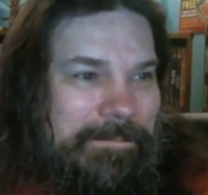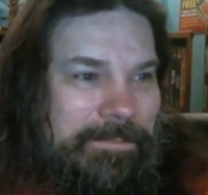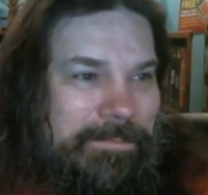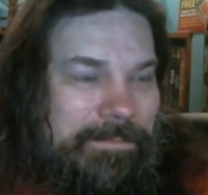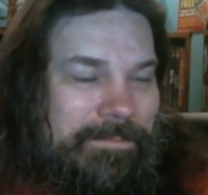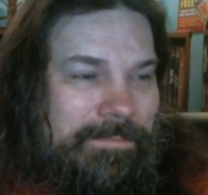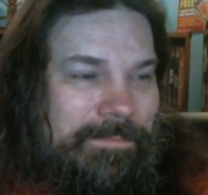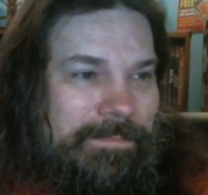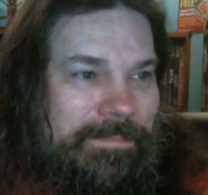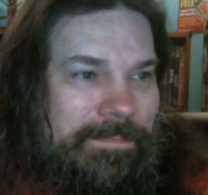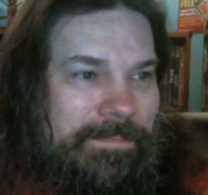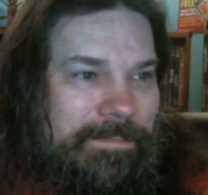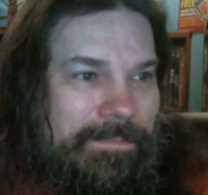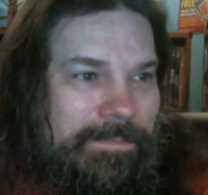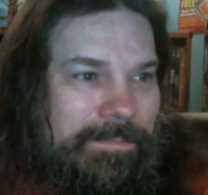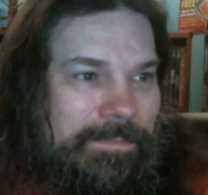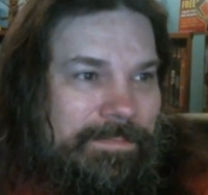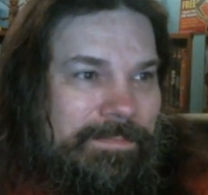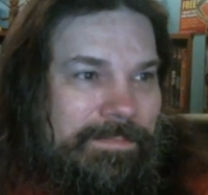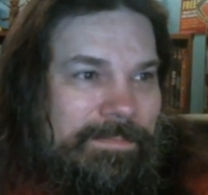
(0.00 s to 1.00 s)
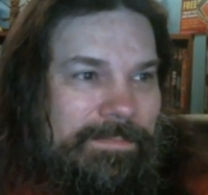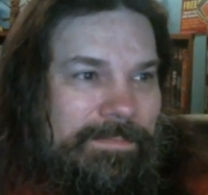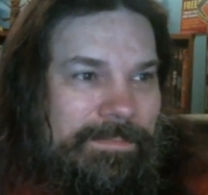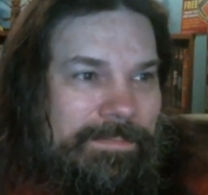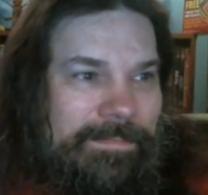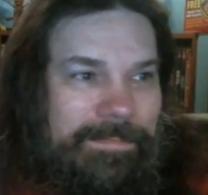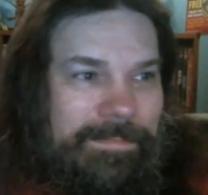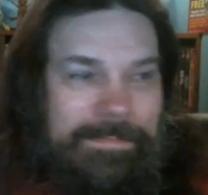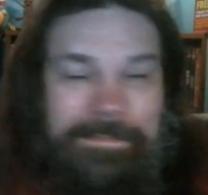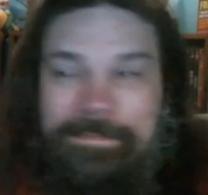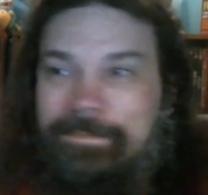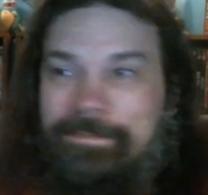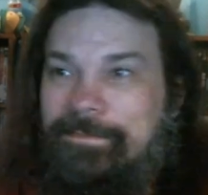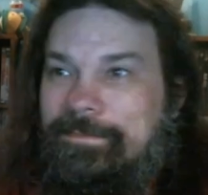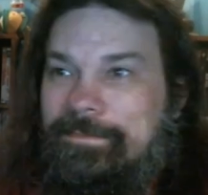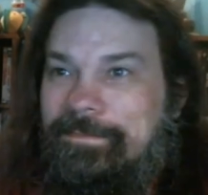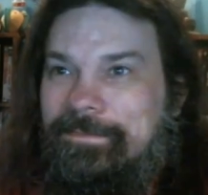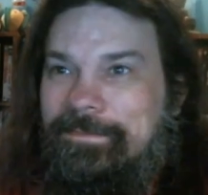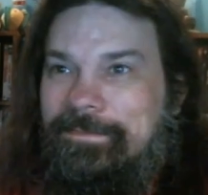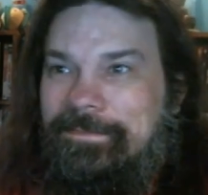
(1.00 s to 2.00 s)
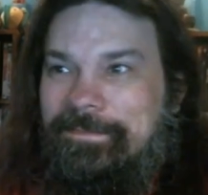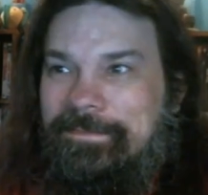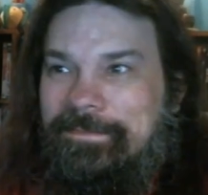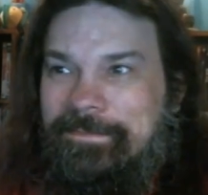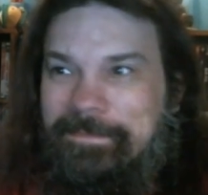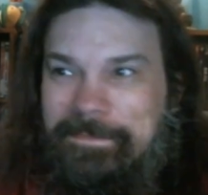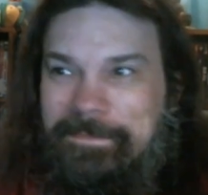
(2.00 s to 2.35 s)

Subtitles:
(not speaking)